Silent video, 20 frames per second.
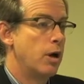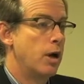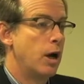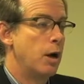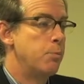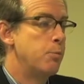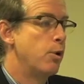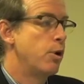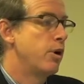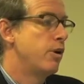A
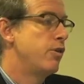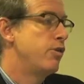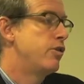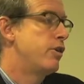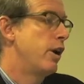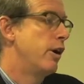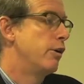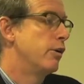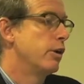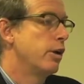book is
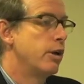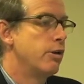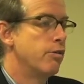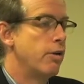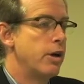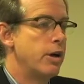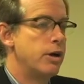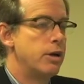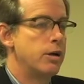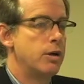generally
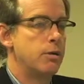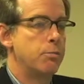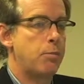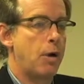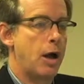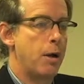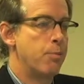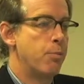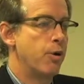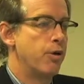written
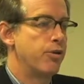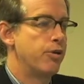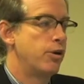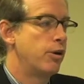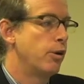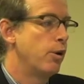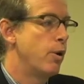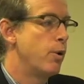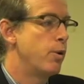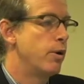by a person
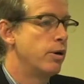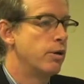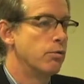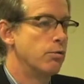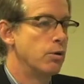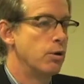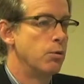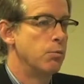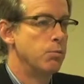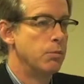alone in a
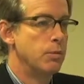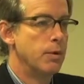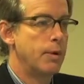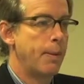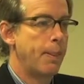room,